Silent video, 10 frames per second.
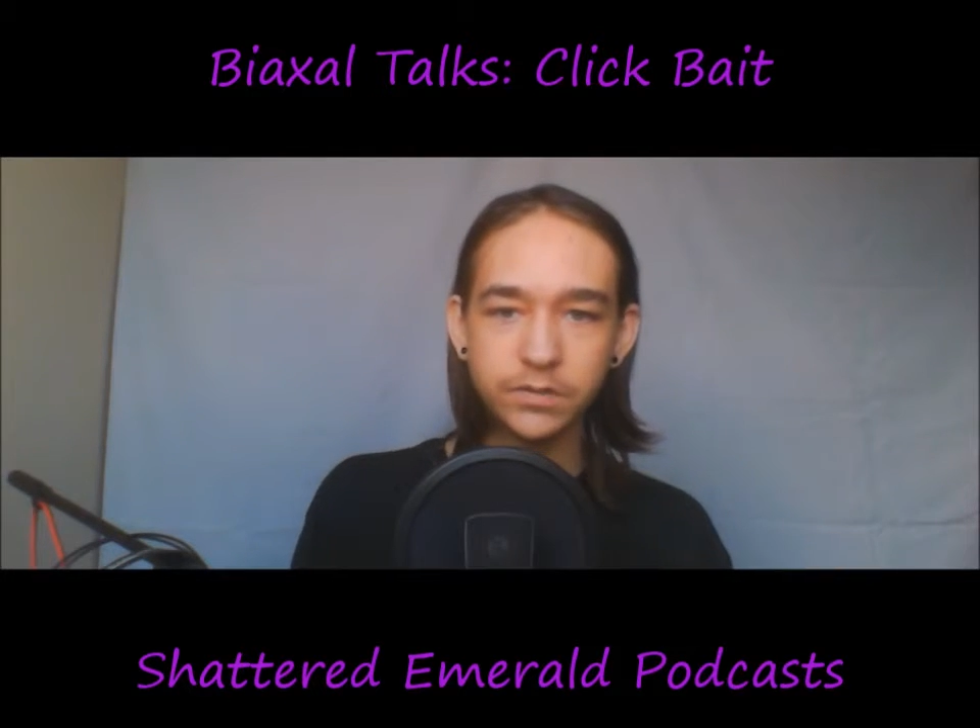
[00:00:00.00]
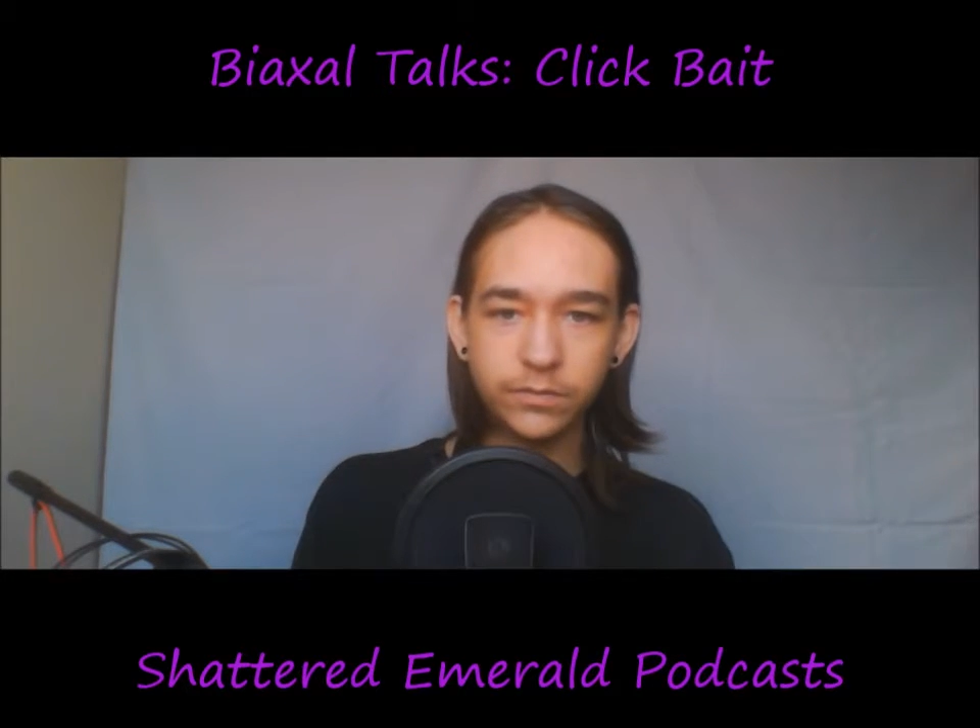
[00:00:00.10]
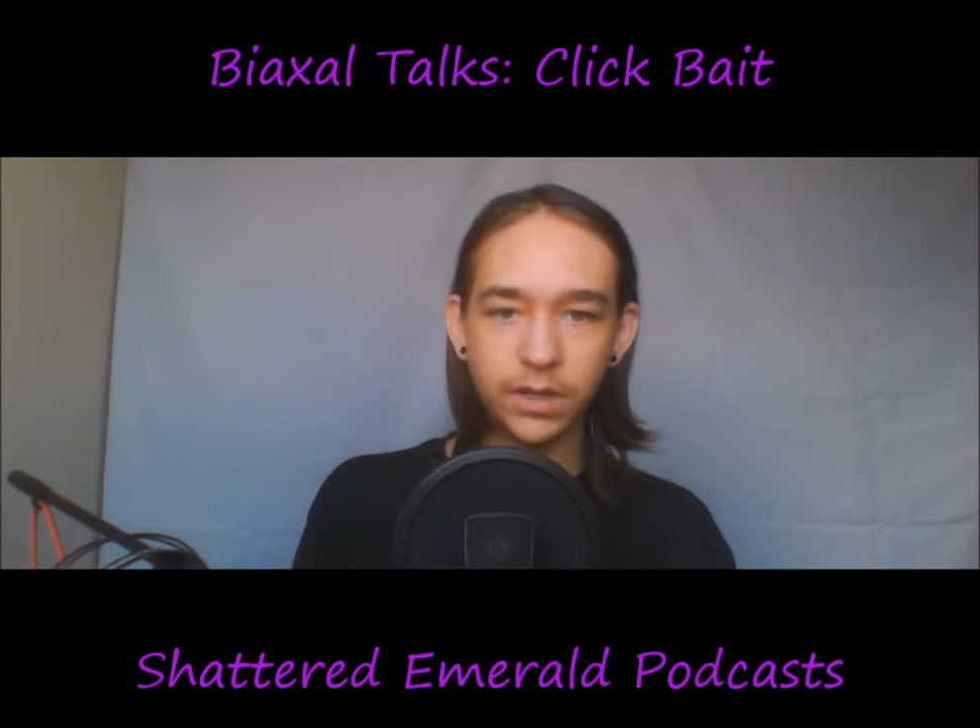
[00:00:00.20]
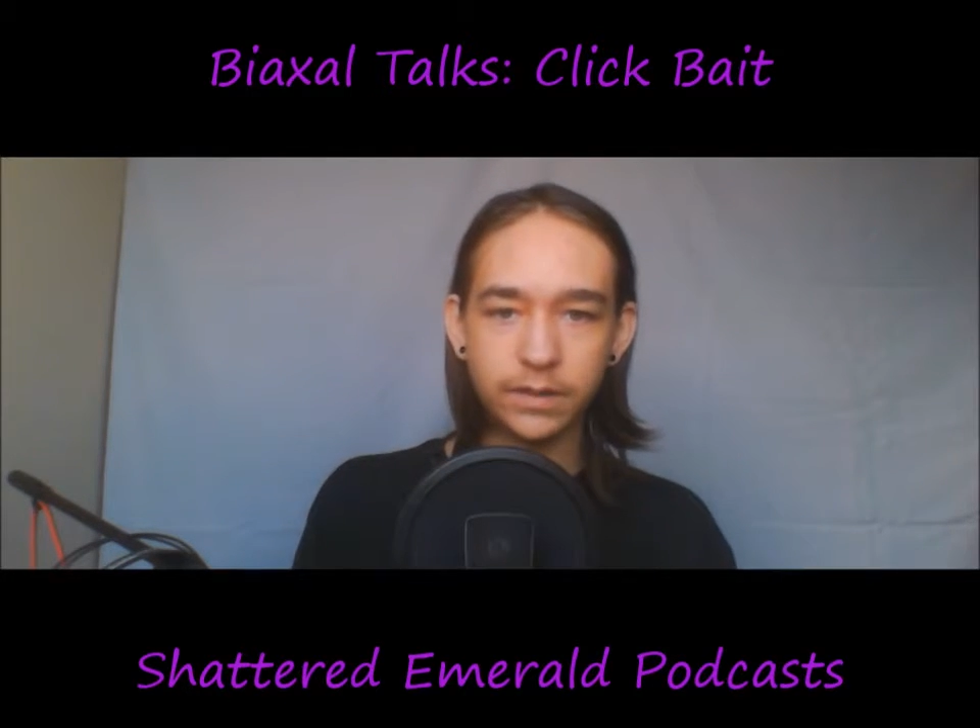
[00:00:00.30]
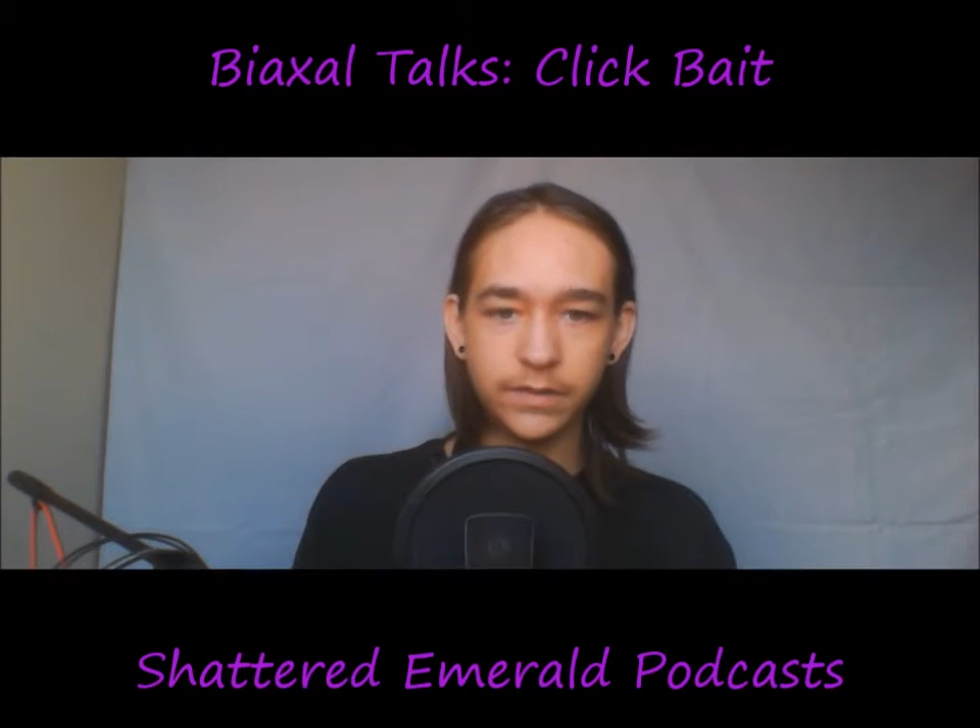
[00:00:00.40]

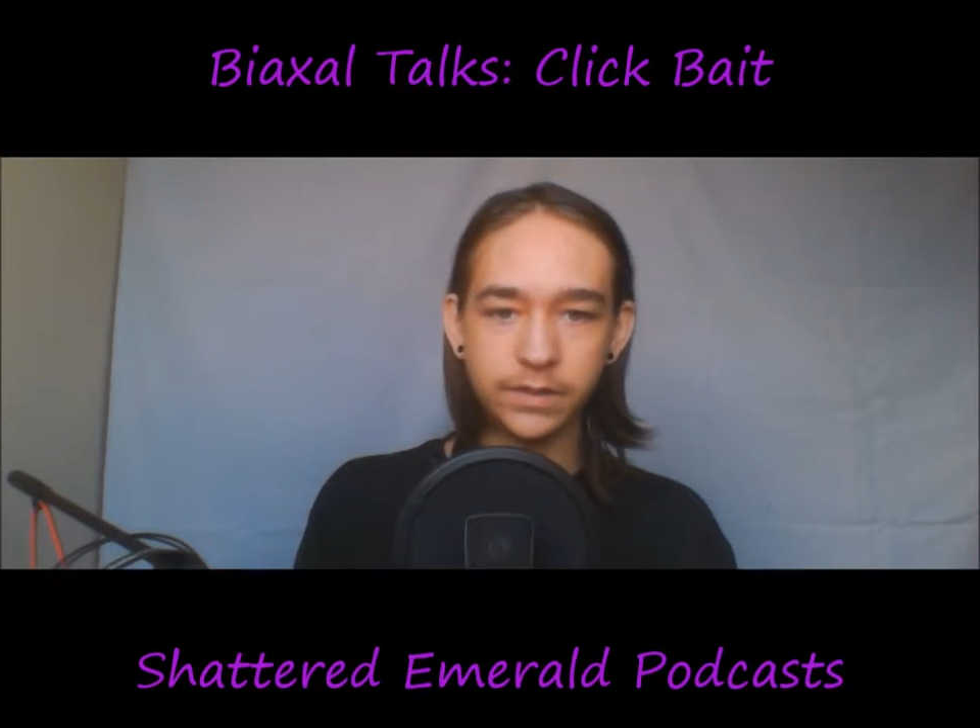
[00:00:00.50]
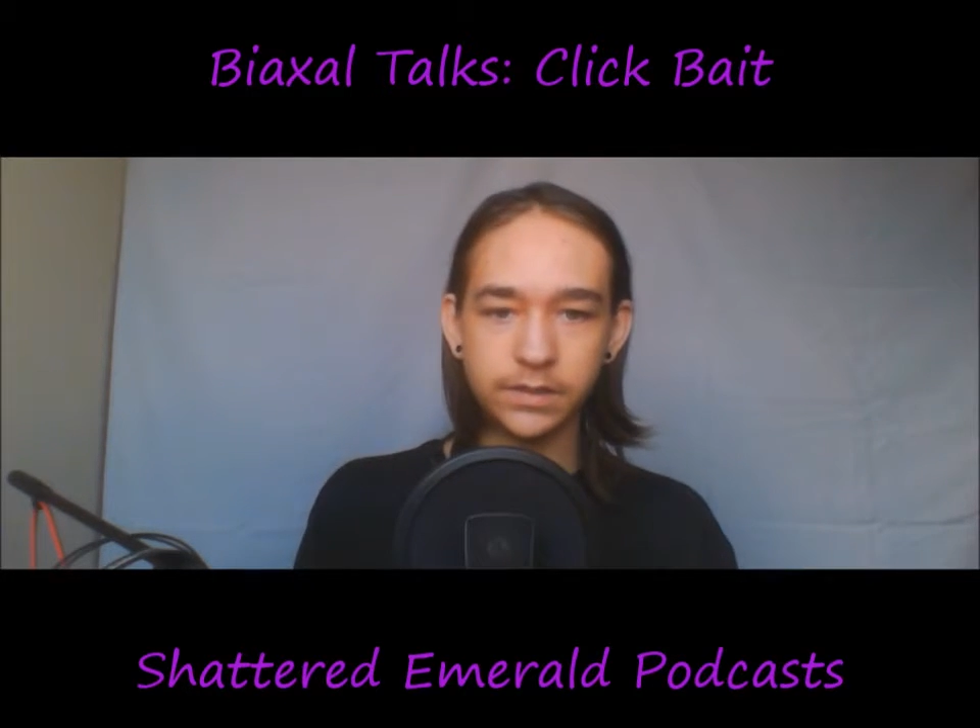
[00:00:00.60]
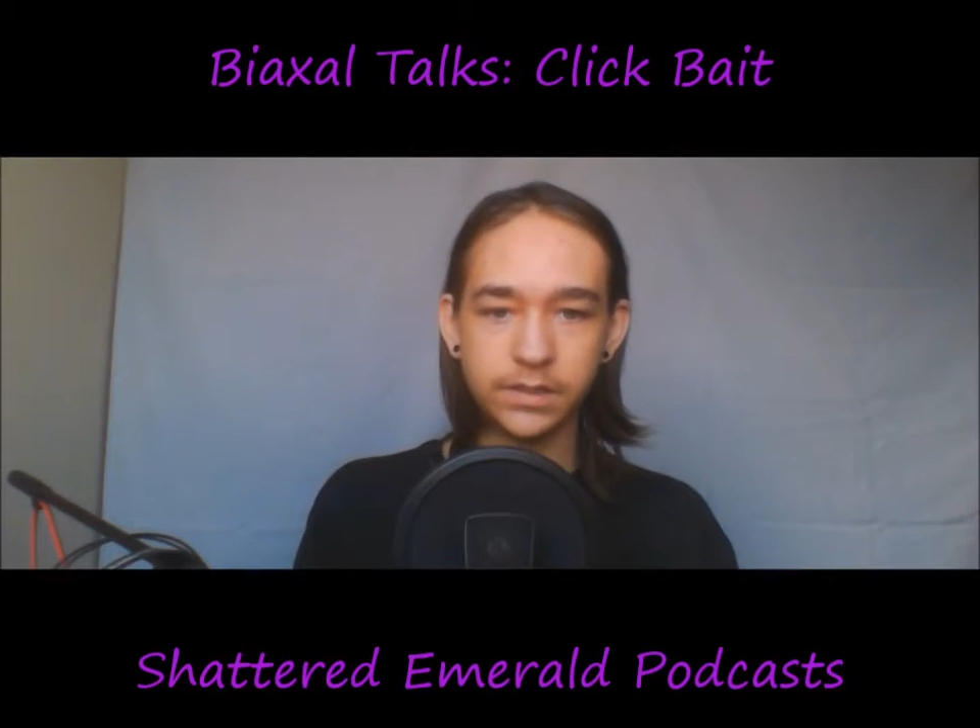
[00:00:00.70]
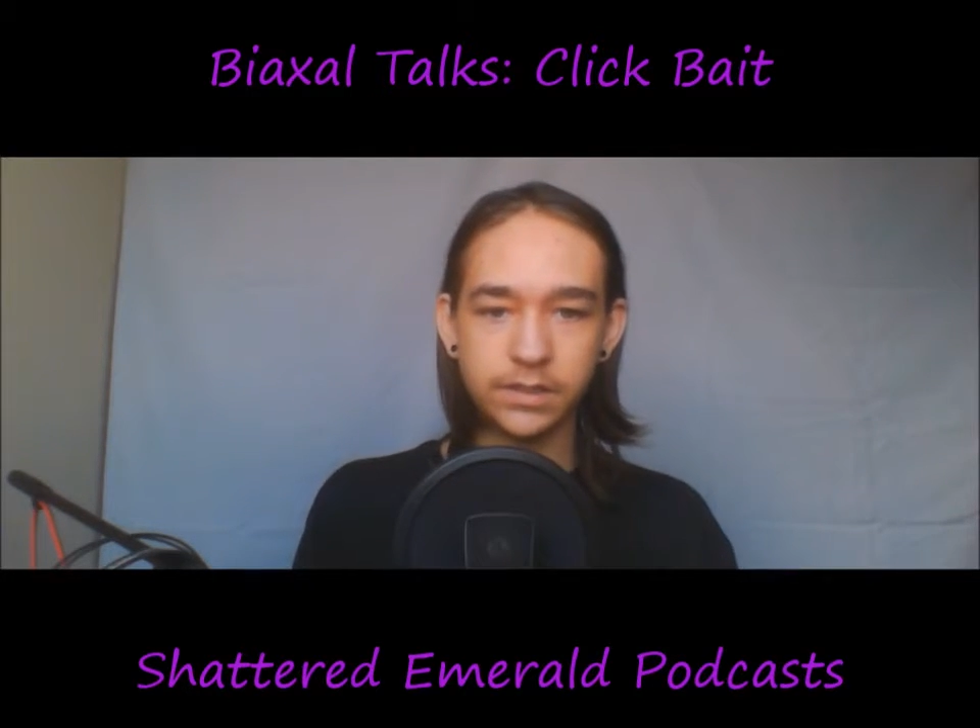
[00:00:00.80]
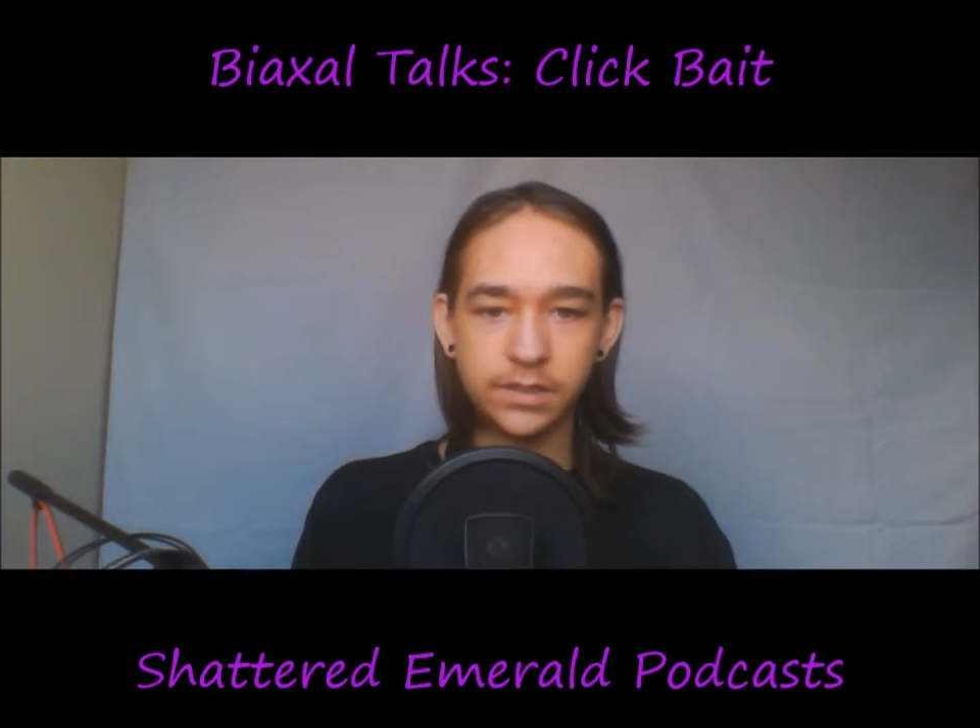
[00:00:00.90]

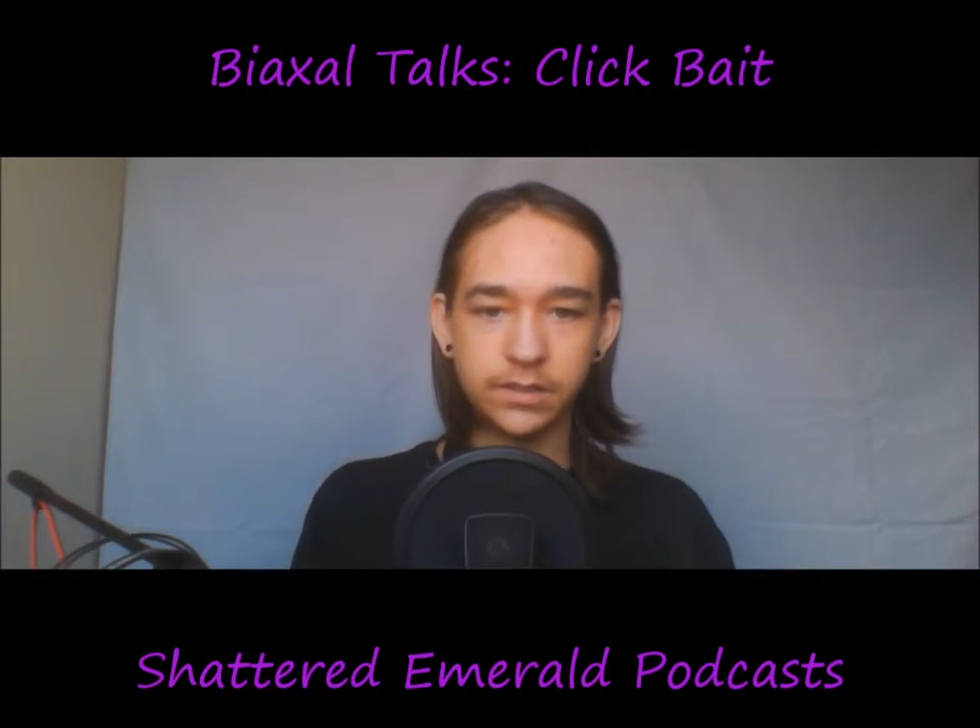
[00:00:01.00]
relevant